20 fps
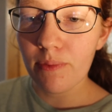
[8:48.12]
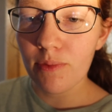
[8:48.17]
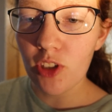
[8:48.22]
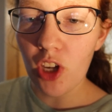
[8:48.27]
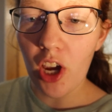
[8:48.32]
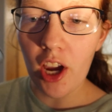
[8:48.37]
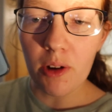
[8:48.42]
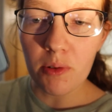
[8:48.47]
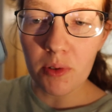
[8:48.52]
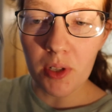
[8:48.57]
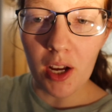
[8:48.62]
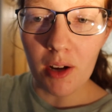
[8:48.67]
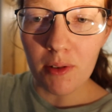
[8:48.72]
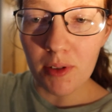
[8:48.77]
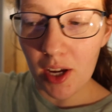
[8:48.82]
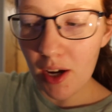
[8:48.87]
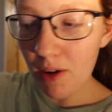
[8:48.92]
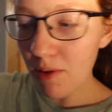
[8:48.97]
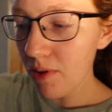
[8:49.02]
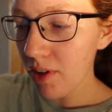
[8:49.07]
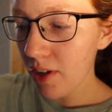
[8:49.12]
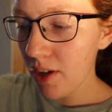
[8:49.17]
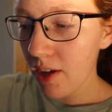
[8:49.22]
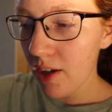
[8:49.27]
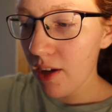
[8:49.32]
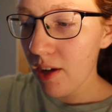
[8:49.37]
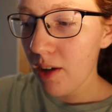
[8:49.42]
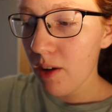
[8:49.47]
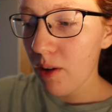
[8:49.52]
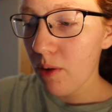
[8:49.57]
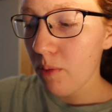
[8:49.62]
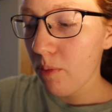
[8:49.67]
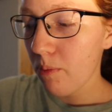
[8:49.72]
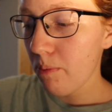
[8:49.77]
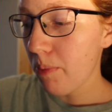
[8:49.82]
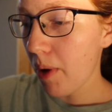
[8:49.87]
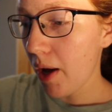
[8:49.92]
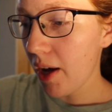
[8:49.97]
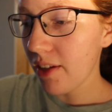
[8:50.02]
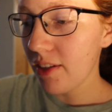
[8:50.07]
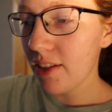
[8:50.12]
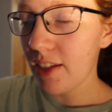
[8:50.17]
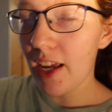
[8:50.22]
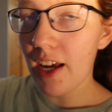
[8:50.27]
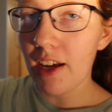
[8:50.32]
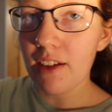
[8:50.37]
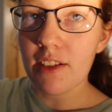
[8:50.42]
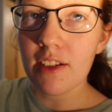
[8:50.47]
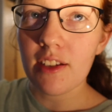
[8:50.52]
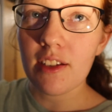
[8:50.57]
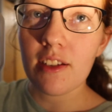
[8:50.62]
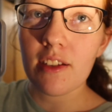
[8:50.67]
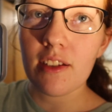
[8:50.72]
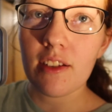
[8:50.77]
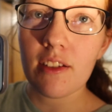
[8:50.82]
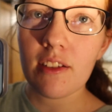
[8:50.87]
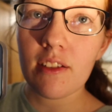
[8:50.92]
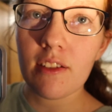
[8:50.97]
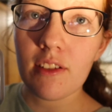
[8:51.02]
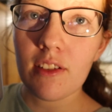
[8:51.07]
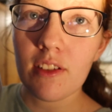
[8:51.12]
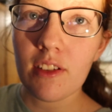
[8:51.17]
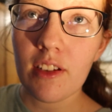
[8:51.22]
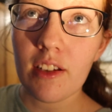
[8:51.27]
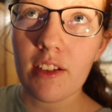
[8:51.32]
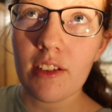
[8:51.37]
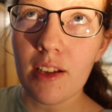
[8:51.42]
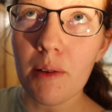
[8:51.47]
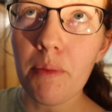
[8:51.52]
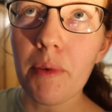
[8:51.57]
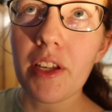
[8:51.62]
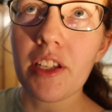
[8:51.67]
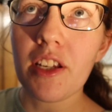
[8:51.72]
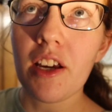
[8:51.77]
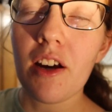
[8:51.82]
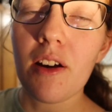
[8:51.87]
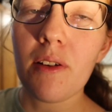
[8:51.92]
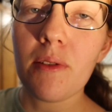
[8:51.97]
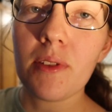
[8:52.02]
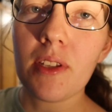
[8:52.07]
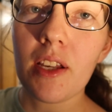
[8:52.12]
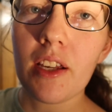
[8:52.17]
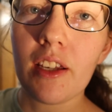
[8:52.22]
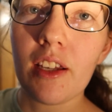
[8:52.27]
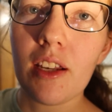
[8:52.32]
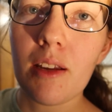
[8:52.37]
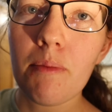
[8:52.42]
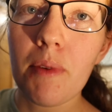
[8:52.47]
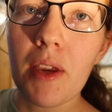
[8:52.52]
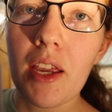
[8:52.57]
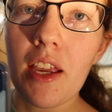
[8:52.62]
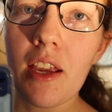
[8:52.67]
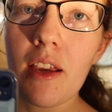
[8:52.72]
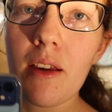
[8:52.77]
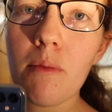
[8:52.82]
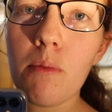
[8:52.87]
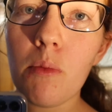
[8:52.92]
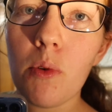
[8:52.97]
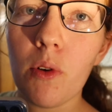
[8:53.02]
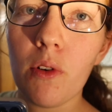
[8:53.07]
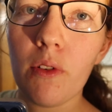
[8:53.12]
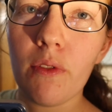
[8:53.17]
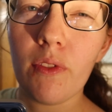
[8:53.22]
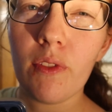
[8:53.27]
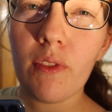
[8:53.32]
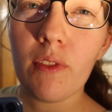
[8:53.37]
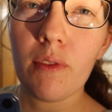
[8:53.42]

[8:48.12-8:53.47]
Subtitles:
tile, but our subway tiles are going to be more